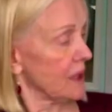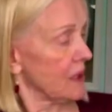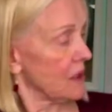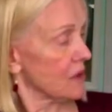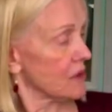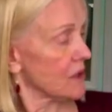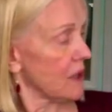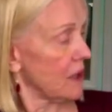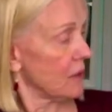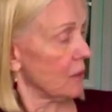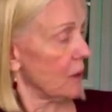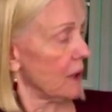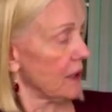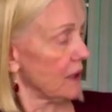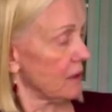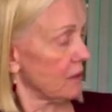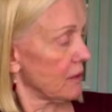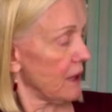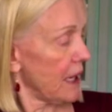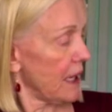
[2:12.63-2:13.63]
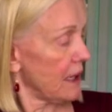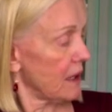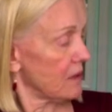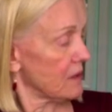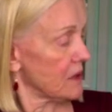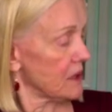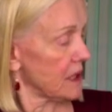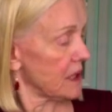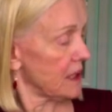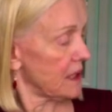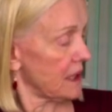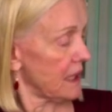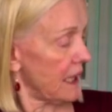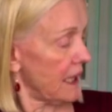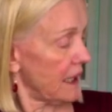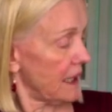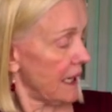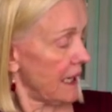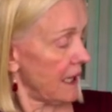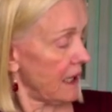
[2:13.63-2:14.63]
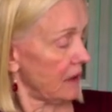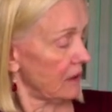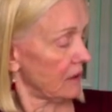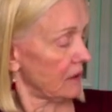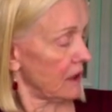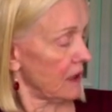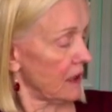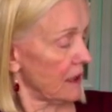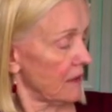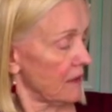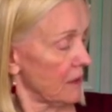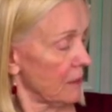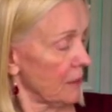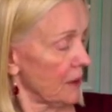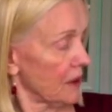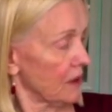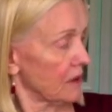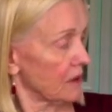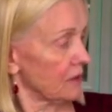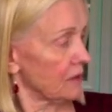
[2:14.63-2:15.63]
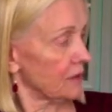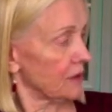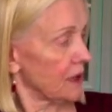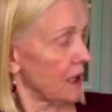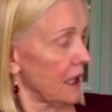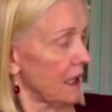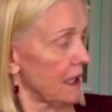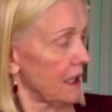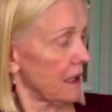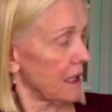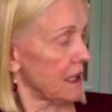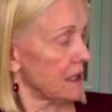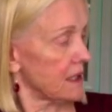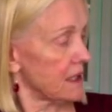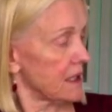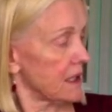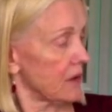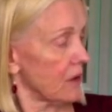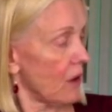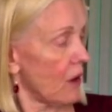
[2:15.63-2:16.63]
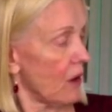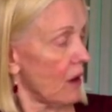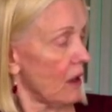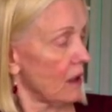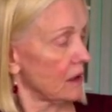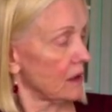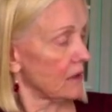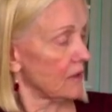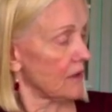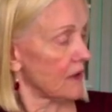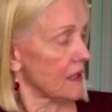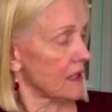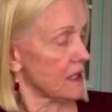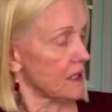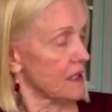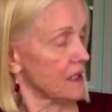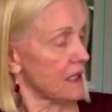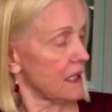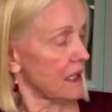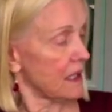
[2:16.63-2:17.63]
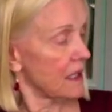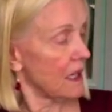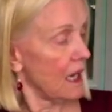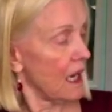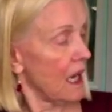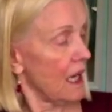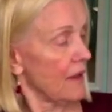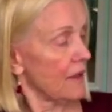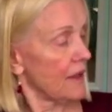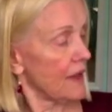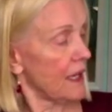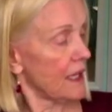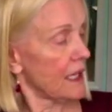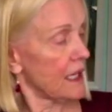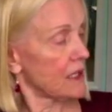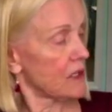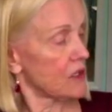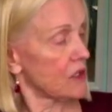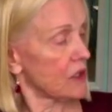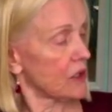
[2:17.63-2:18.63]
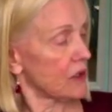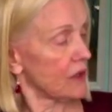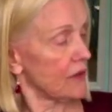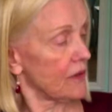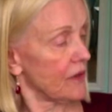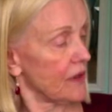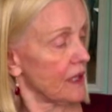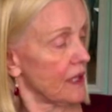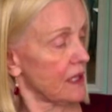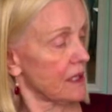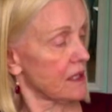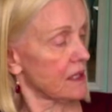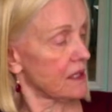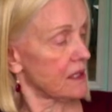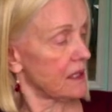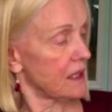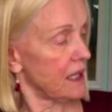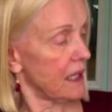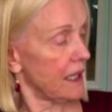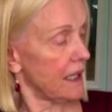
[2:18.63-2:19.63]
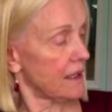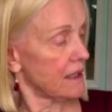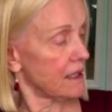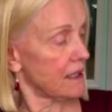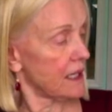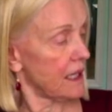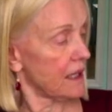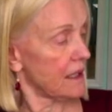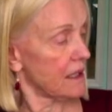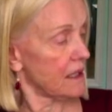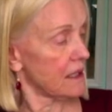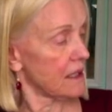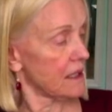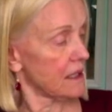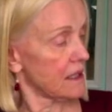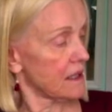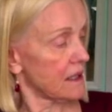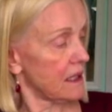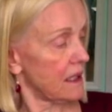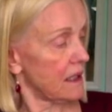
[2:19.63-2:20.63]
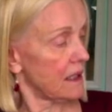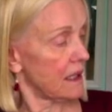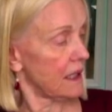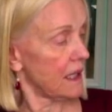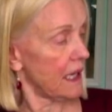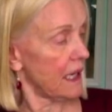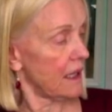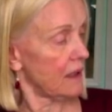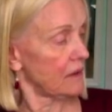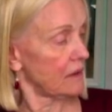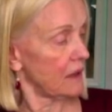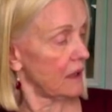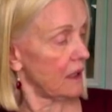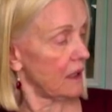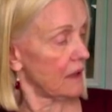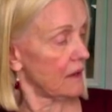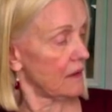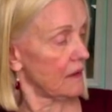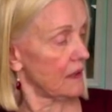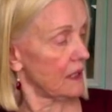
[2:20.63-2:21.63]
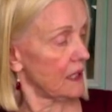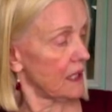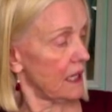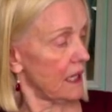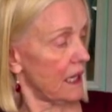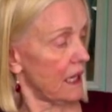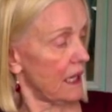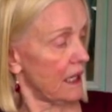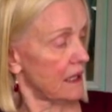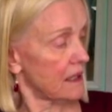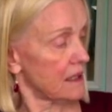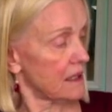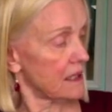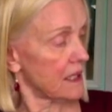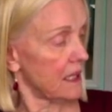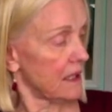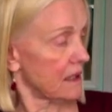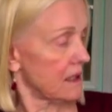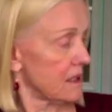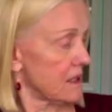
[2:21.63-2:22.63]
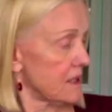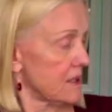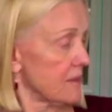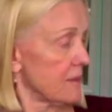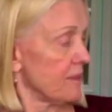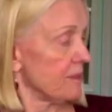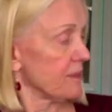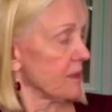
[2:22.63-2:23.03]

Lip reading: So I went around it, I outlined the butterfly, and I did all of this. Then I took this, the antennas, and I outlined the antennas.